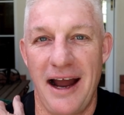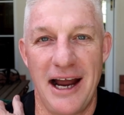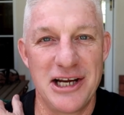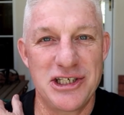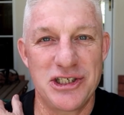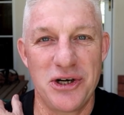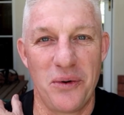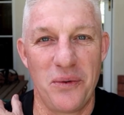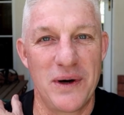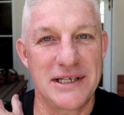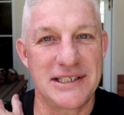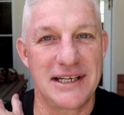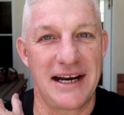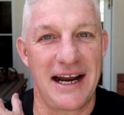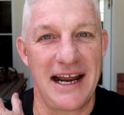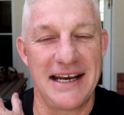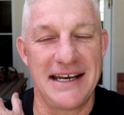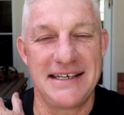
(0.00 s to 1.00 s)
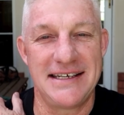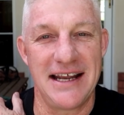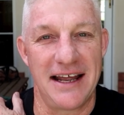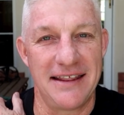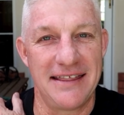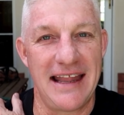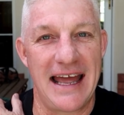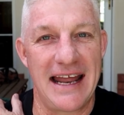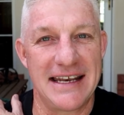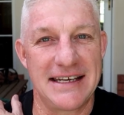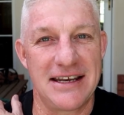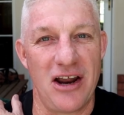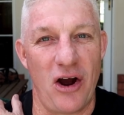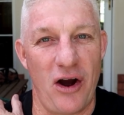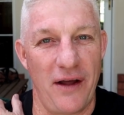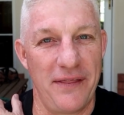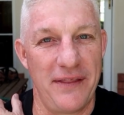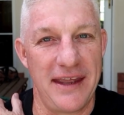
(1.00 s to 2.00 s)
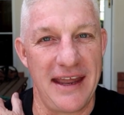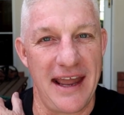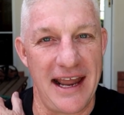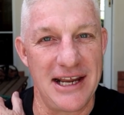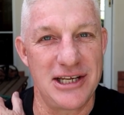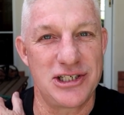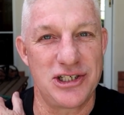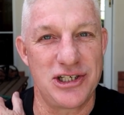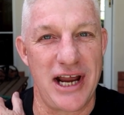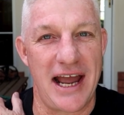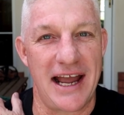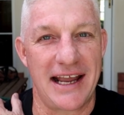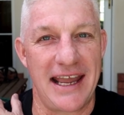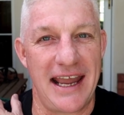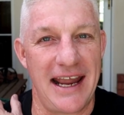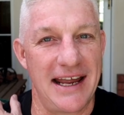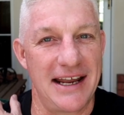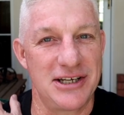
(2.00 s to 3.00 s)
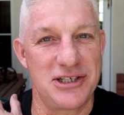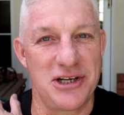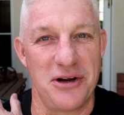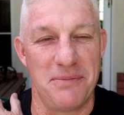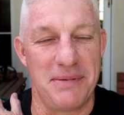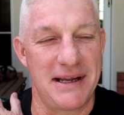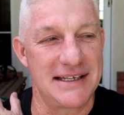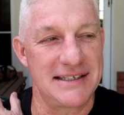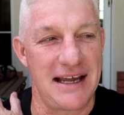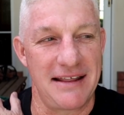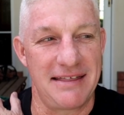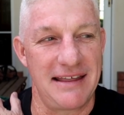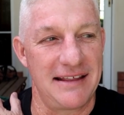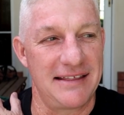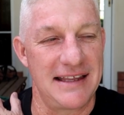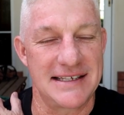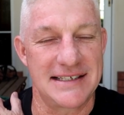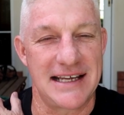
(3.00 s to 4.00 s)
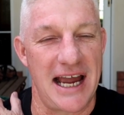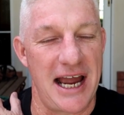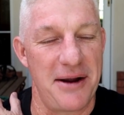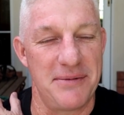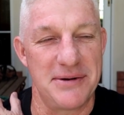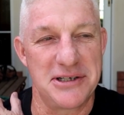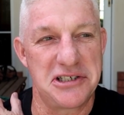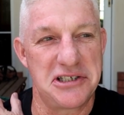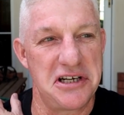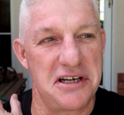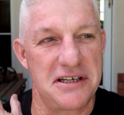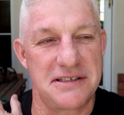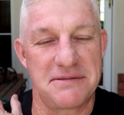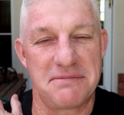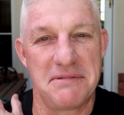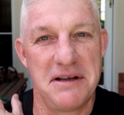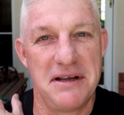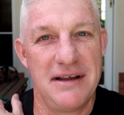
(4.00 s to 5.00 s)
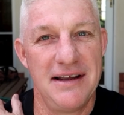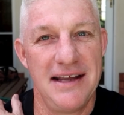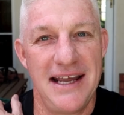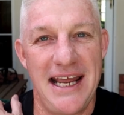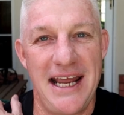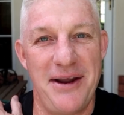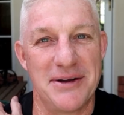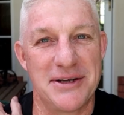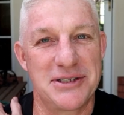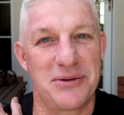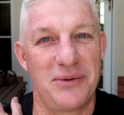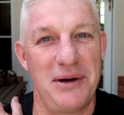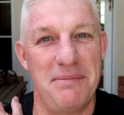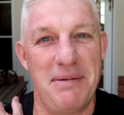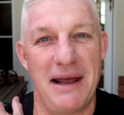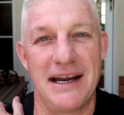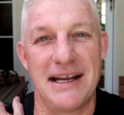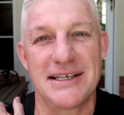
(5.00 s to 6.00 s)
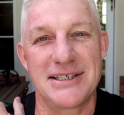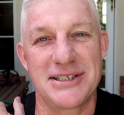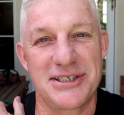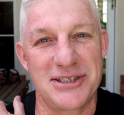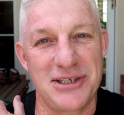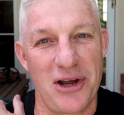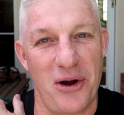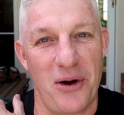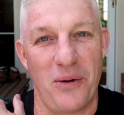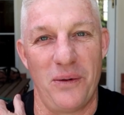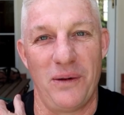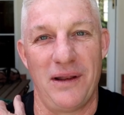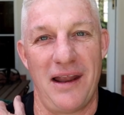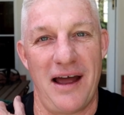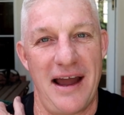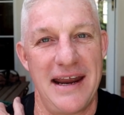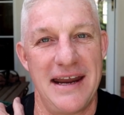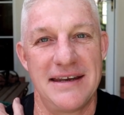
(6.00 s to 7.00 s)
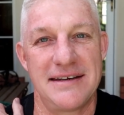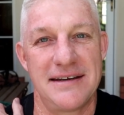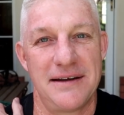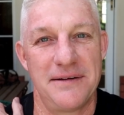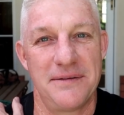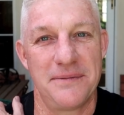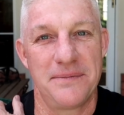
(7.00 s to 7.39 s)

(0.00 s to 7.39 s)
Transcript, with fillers: I sure wish that I had done that on the ace-jack hand, too, because I think this guy was just, he was three-betting so light.